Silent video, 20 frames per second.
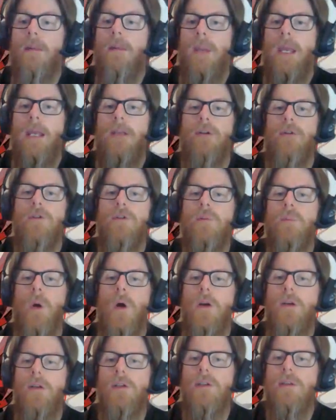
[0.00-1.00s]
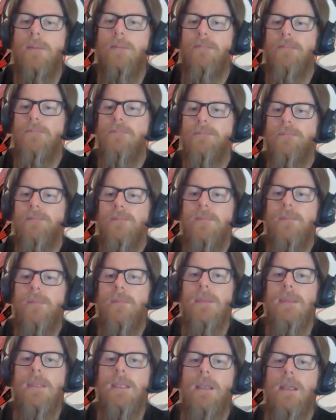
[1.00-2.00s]
Pandora's box.
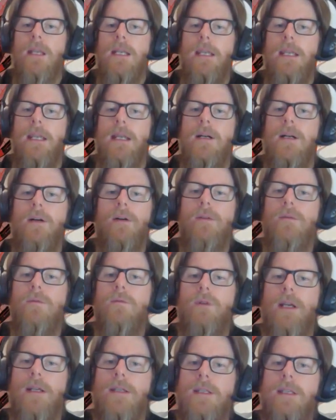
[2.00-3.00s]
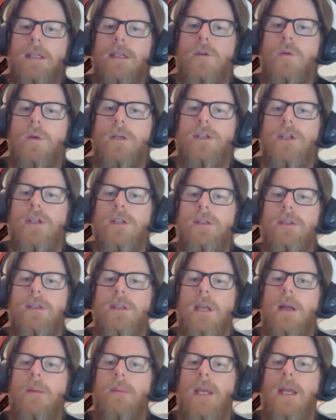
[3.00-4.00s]
Anyhow, raising questions
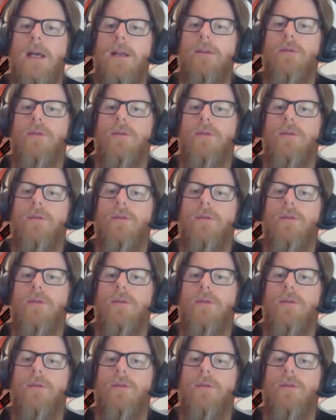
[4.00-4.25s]
about